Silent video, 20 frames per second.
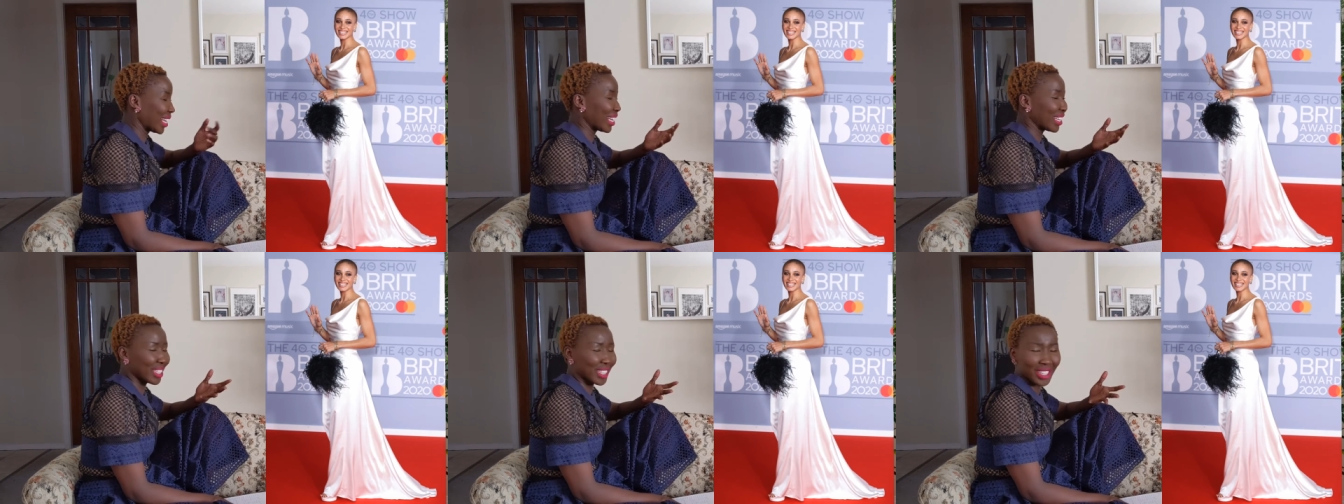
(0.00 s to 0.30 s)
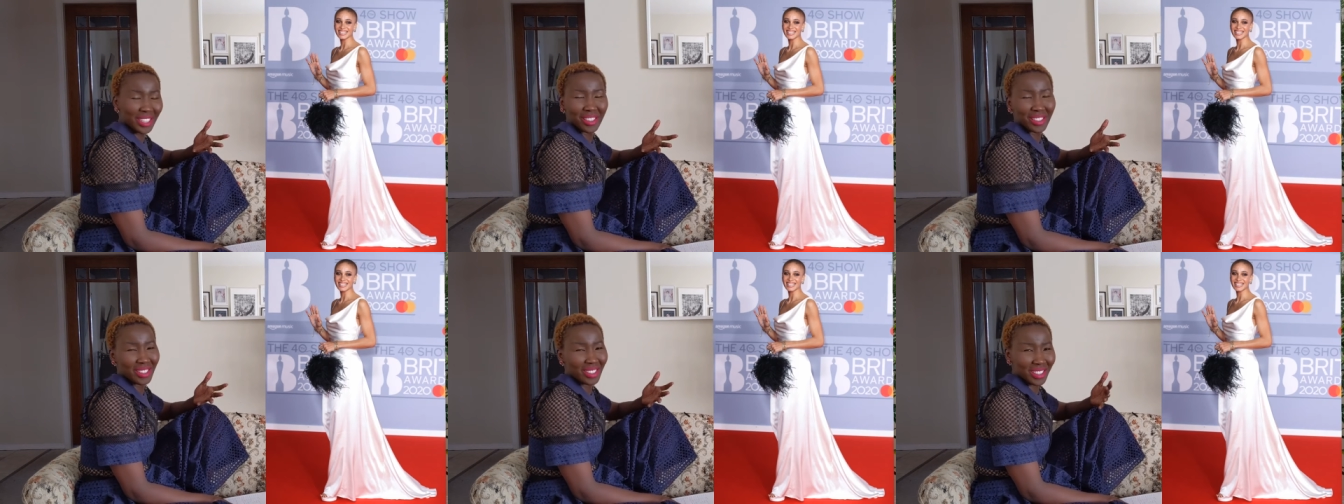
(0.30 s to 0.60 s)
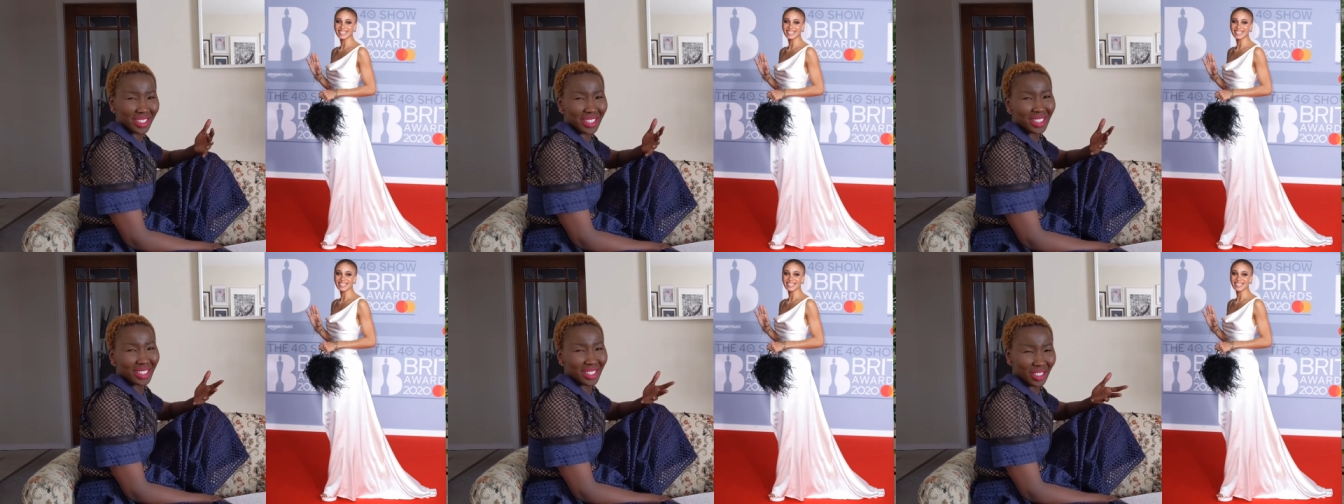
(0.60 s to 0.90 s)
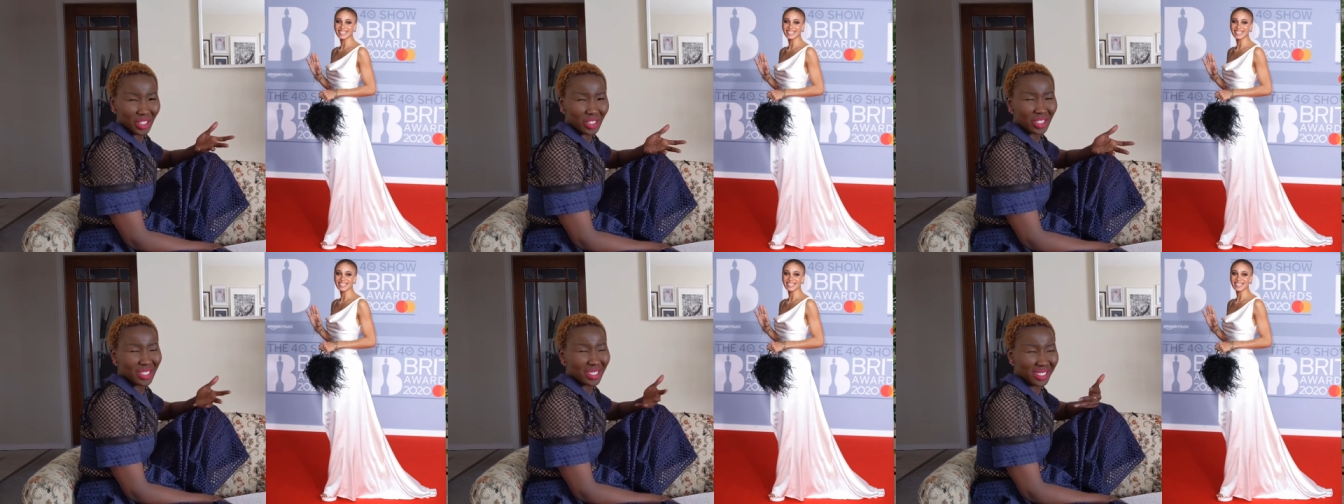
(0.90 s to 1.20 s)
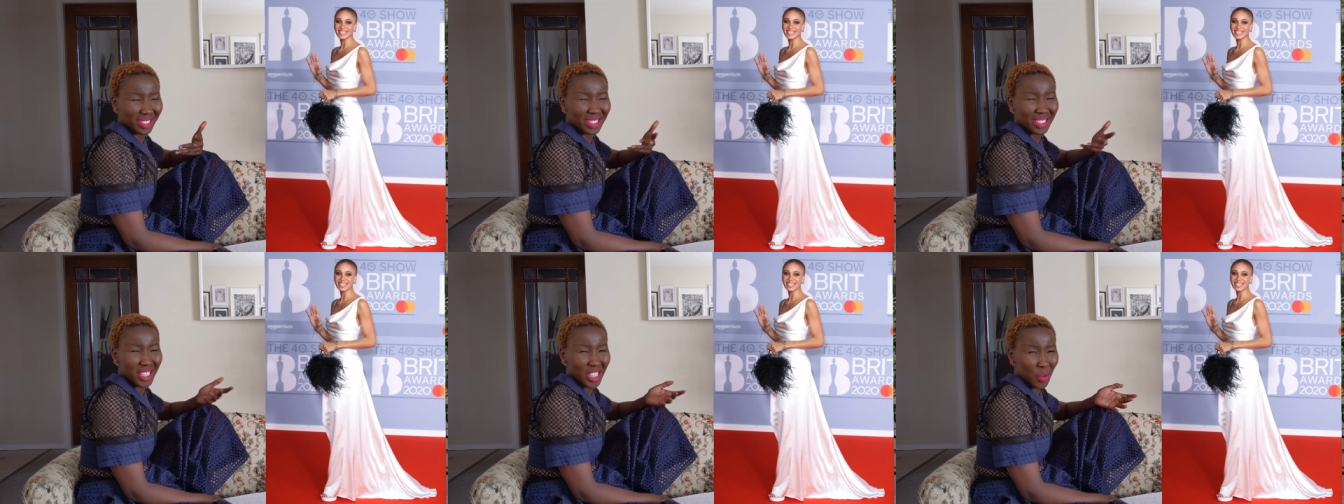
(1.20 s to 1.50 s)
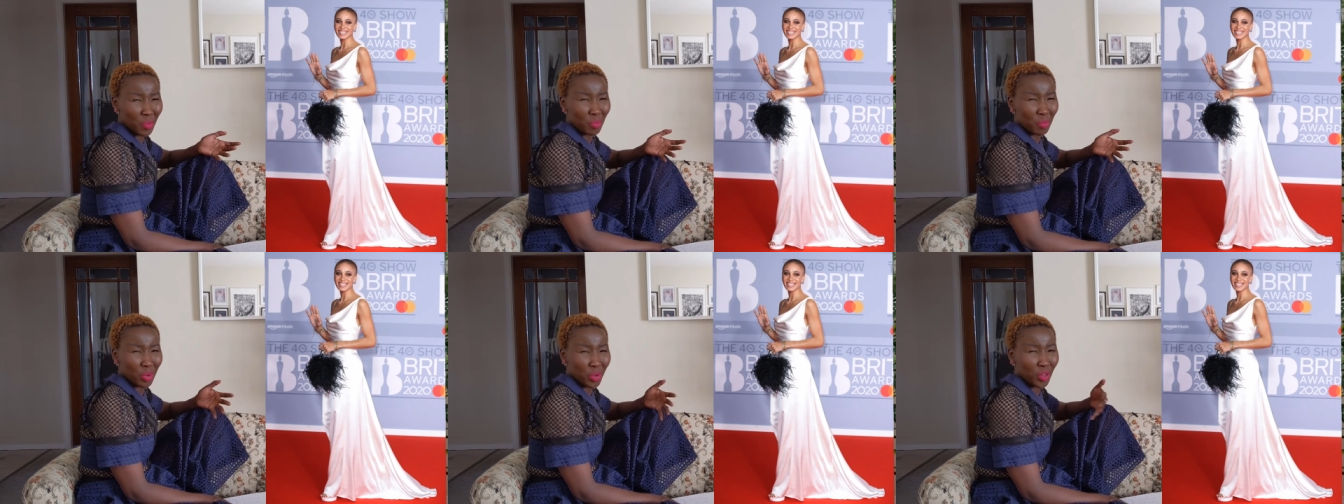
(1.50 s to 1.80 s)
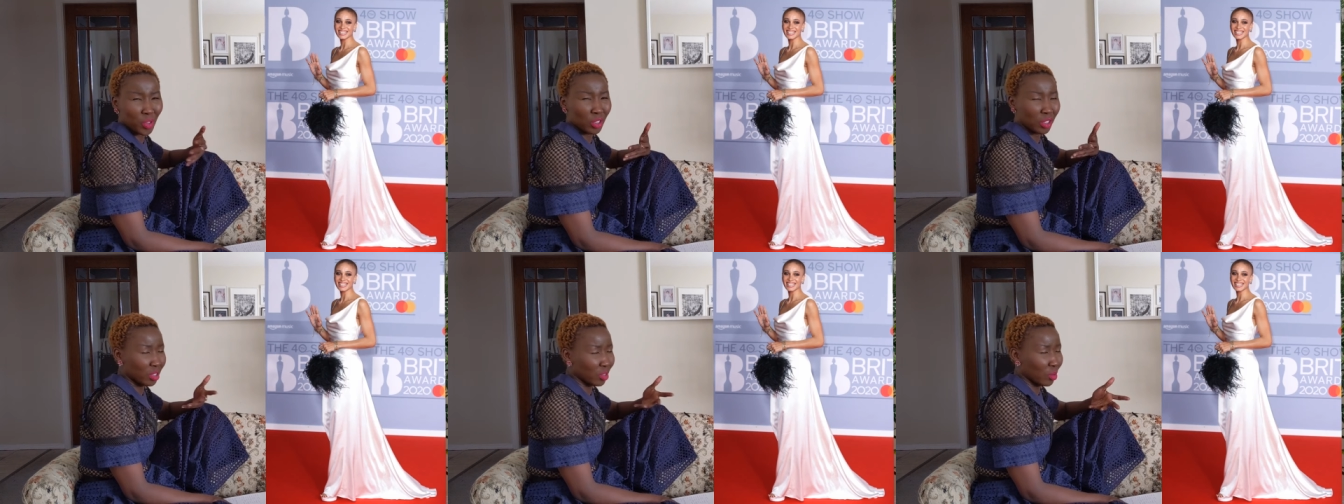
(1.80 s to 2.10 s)
It is
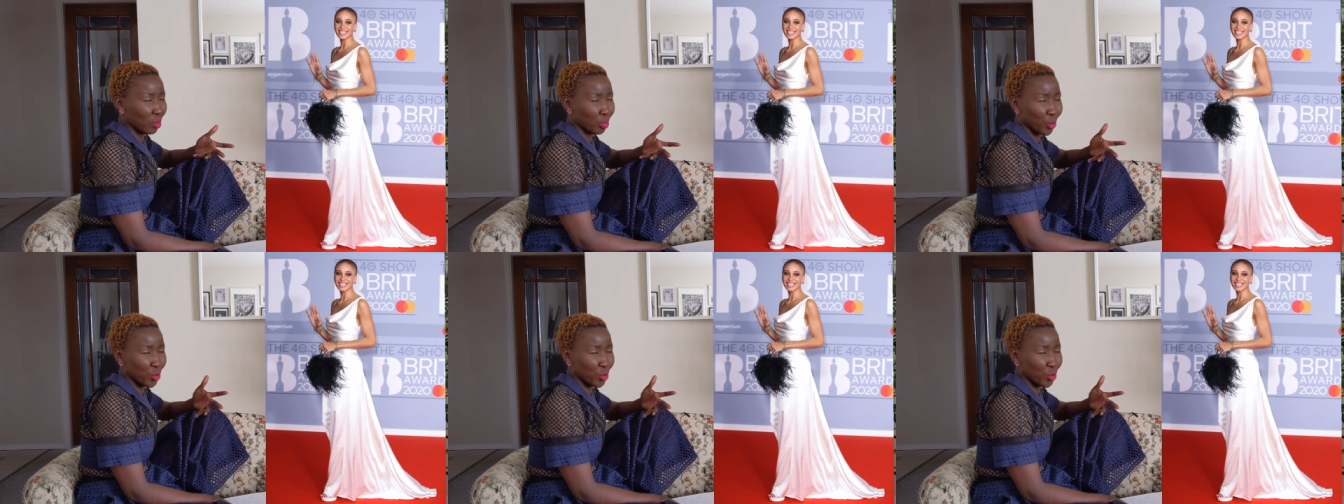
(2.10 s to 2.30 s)
simple,